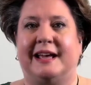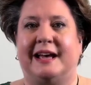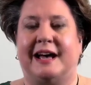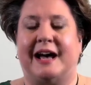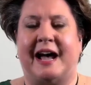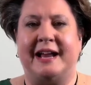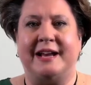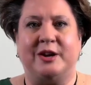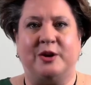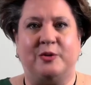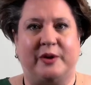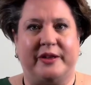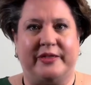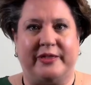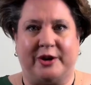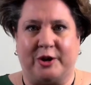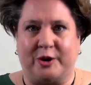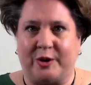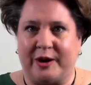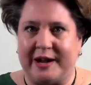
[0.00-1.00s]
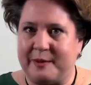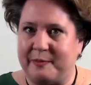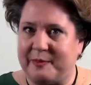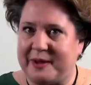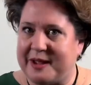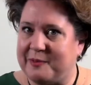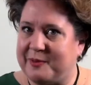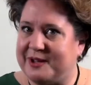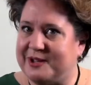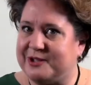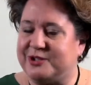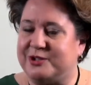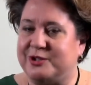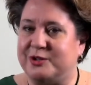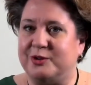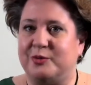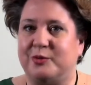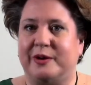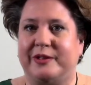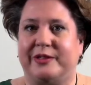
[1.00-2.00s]
I know when their grandbaby's
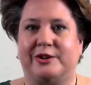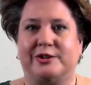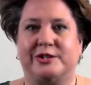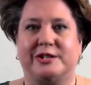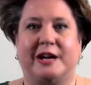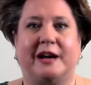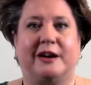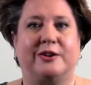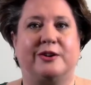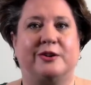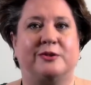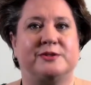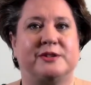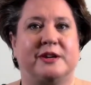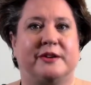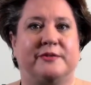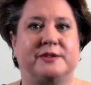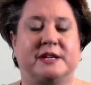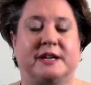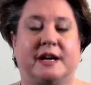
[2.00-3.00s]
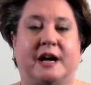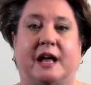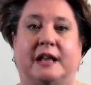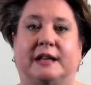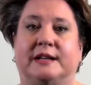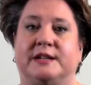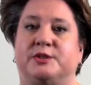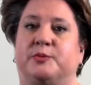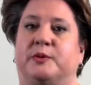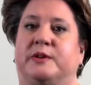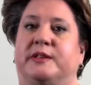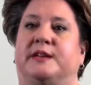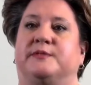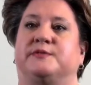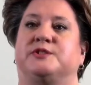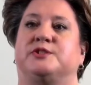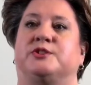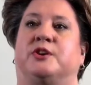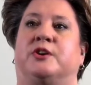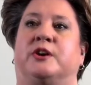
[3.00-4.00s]
due, when their child goes off to college, when they've
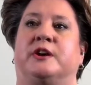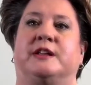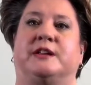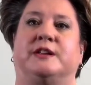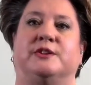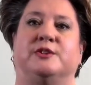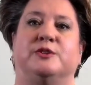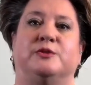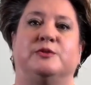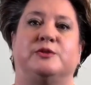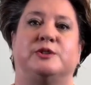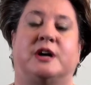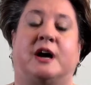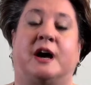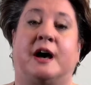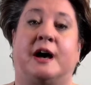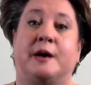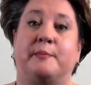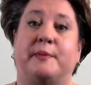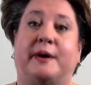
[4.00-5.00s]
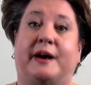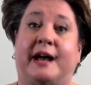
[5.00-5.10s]
started a new job.